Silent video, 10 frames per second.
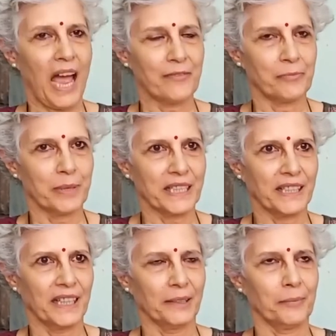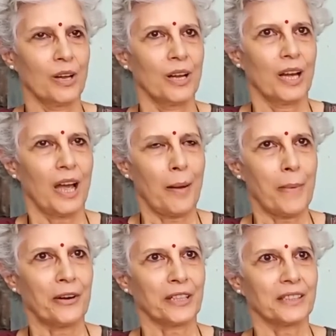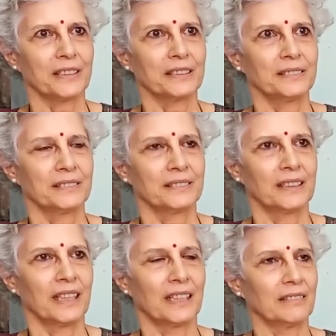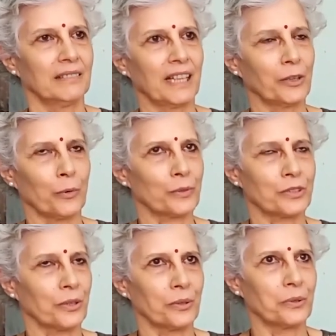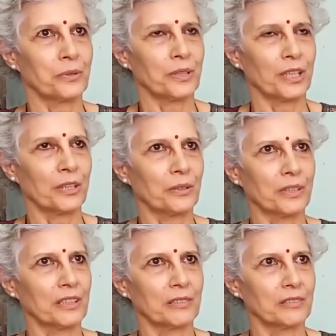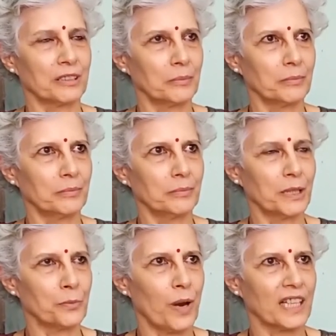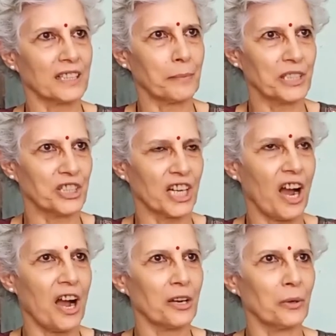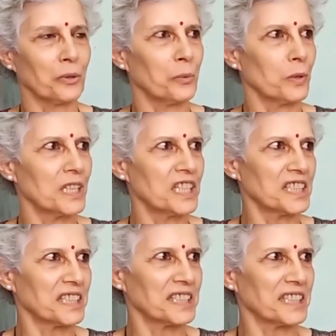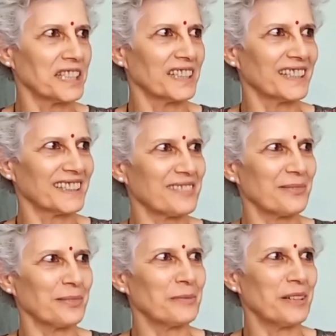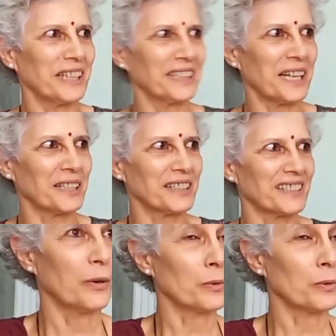I haven't been there. America, and also, you know, in the Midwest, I mean, Chicago, the Windy City, that's very nice.